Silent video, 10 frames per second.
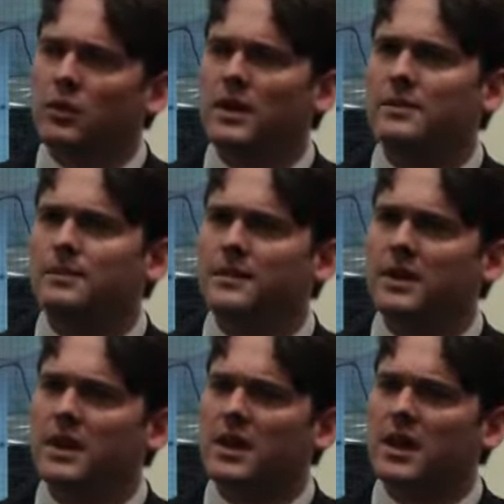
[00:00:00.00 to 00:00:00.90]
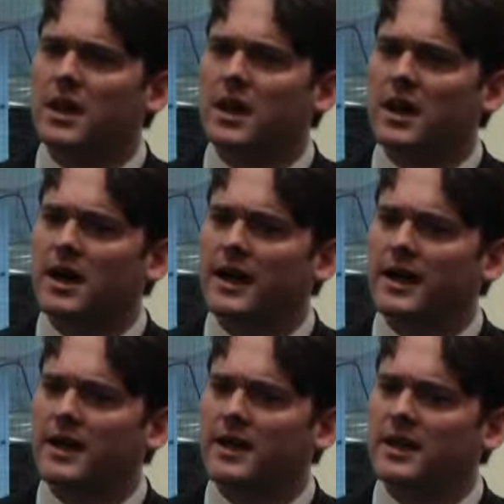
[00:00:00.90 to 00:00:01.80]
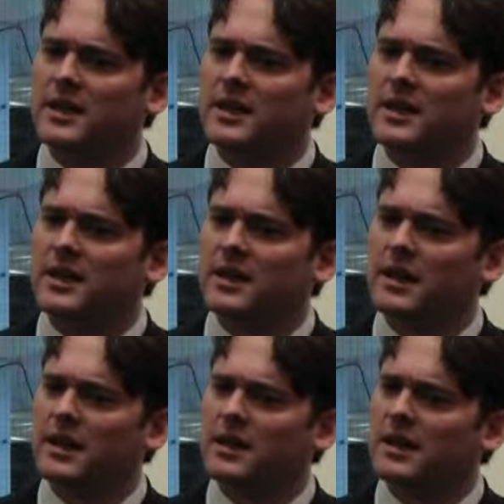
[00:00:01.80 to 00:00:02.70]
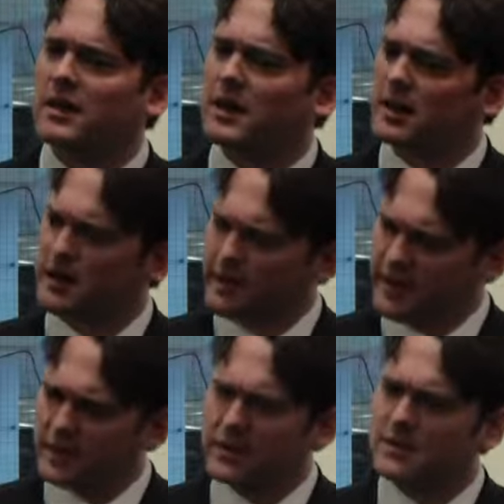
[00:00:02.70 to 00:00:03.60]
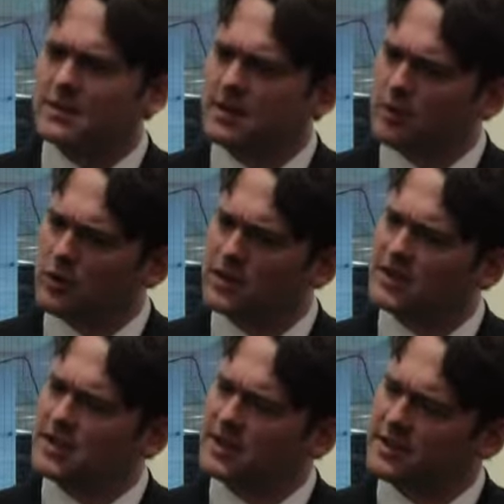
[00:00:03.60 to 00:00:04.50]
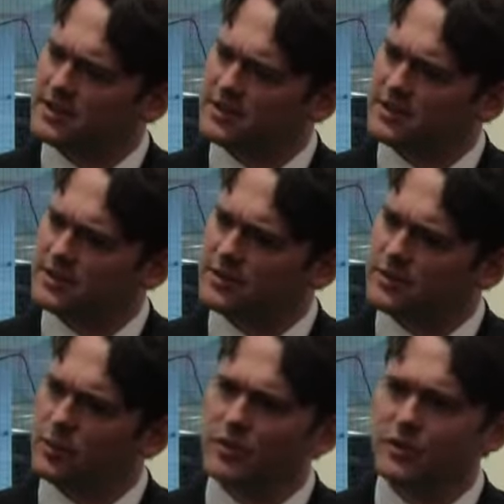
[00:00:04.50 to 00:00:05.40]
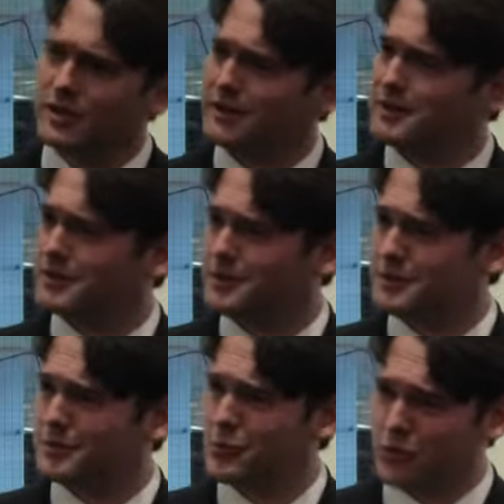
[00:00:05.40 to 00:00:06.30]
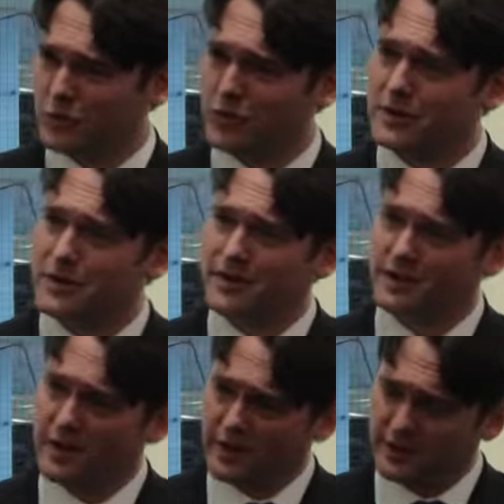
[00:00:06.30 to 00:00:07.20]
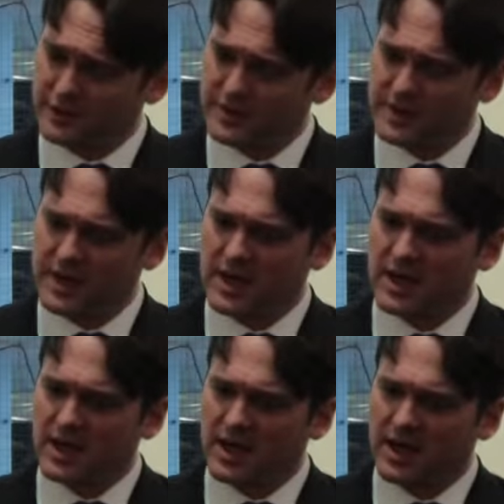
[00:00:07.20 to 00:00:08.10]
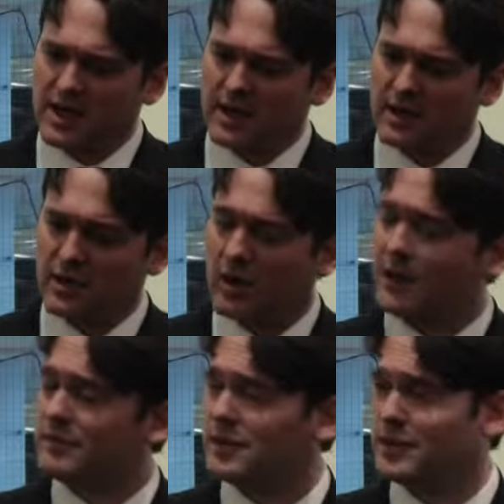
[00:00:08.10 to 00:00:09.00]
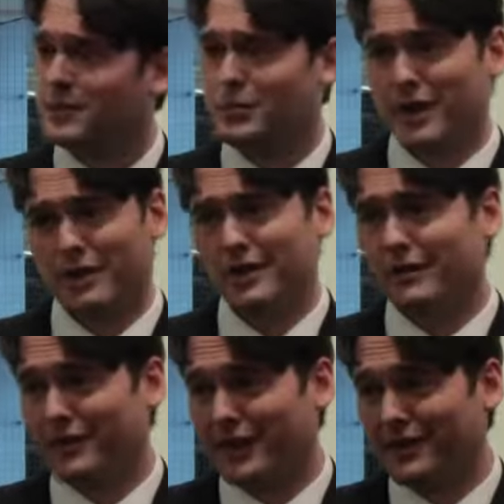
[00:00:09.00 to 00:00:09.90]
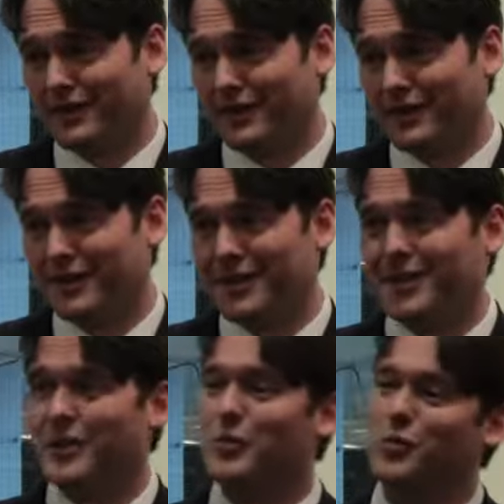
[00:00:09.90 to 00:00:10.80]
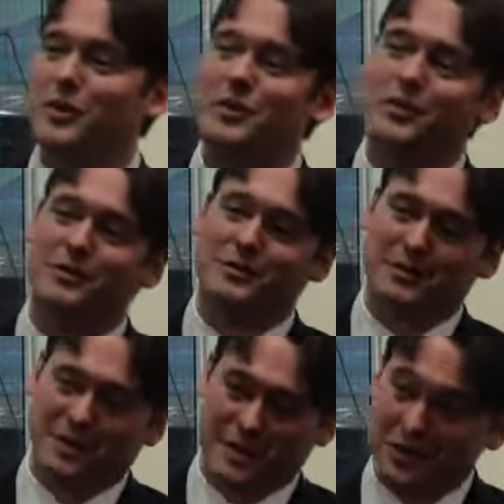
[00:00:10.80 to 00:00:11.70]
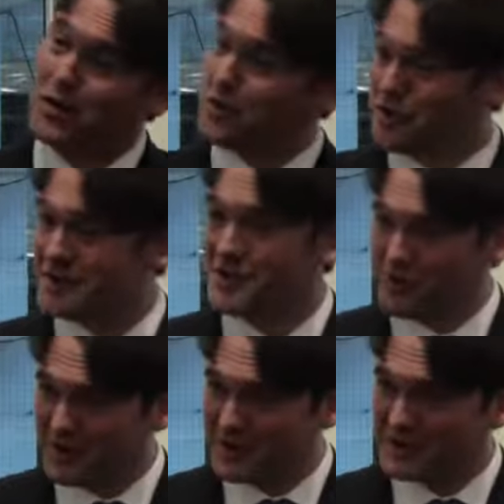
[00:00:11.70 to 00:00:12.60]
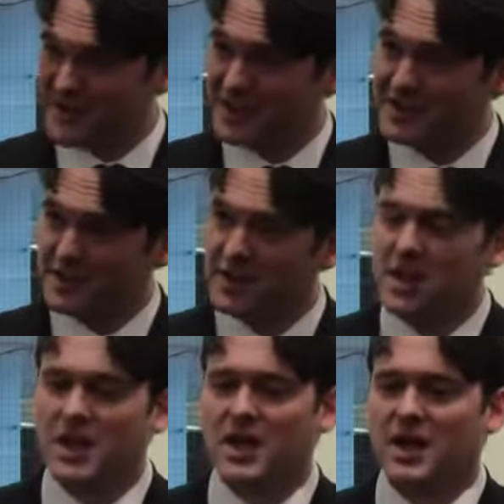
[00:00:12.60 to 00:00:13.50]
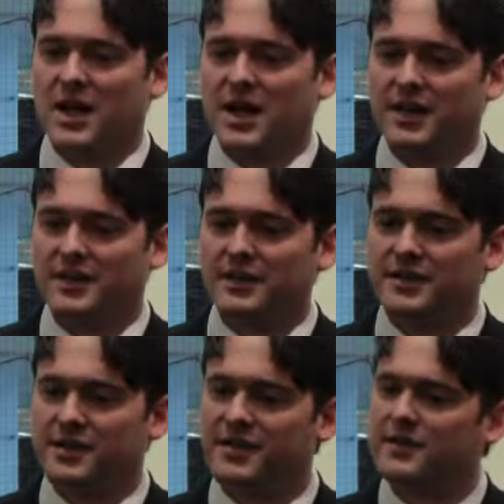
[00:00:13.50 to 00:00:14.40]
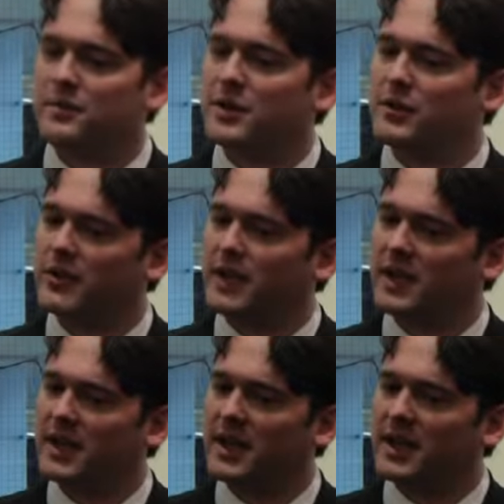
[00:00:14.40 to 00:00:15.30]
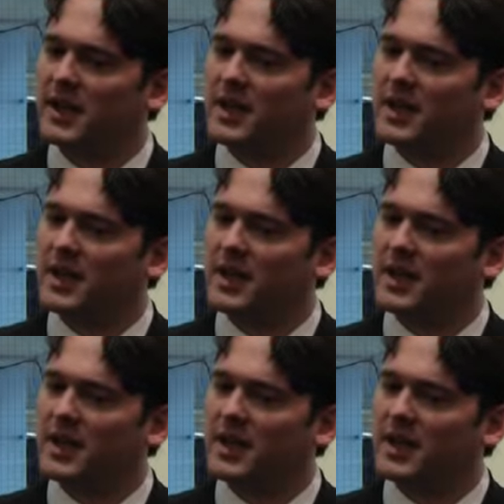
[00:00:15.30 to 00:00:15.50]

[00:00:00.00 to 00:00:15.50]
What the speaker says: Well, I think that some organizations will shift more quickly than others. Often a compelling event will encourage an organization to shift, but really